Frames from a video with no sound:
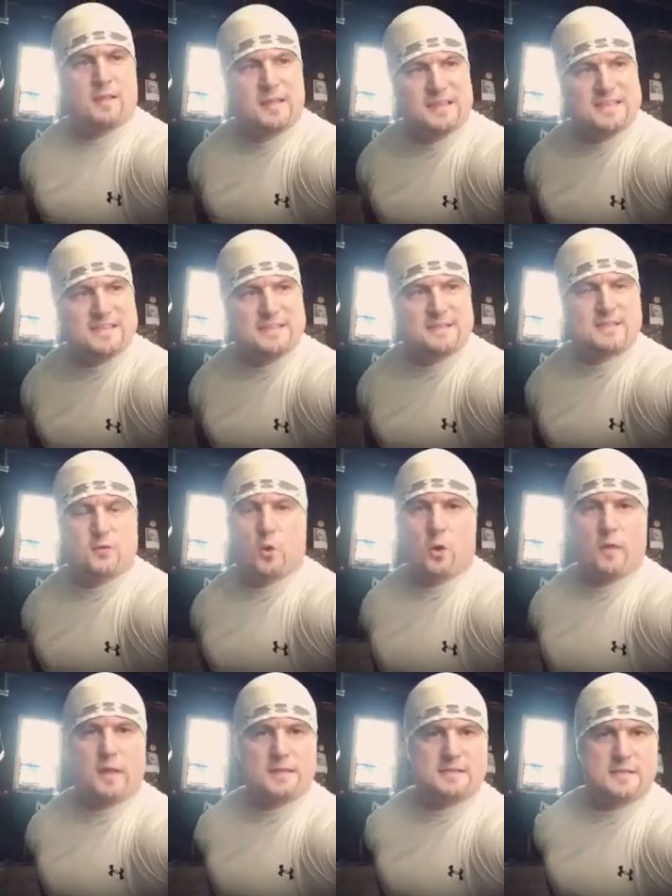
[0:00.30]
listen to
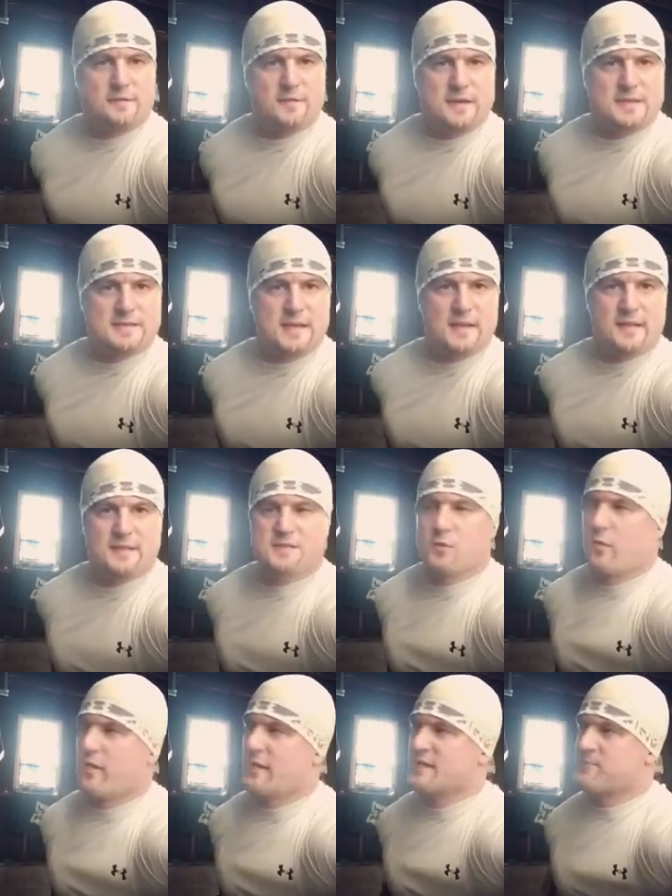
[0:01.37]
all that stuff I say. Listen
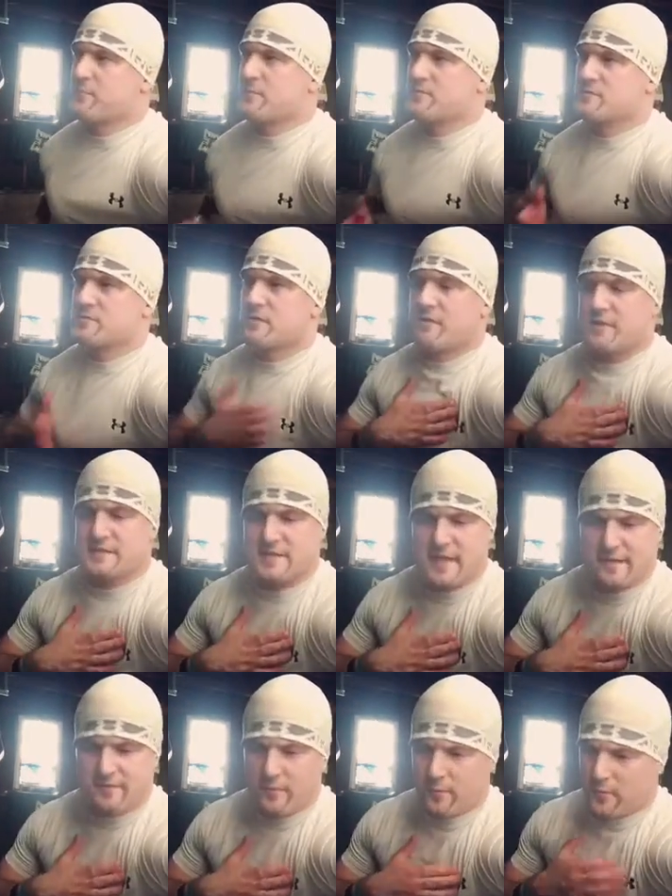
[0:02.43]
to all that inspirational stuff I
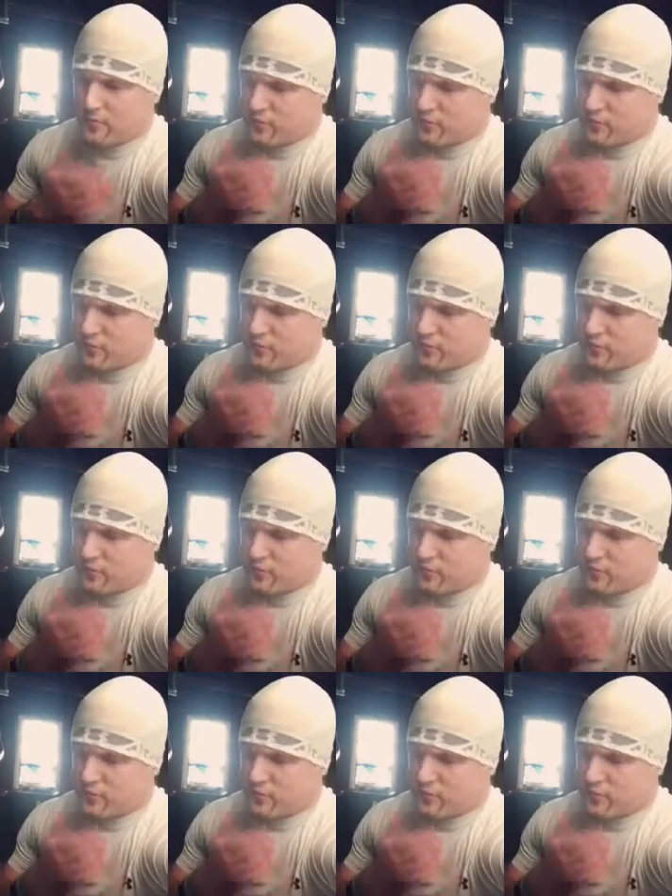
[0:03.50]
say. If they're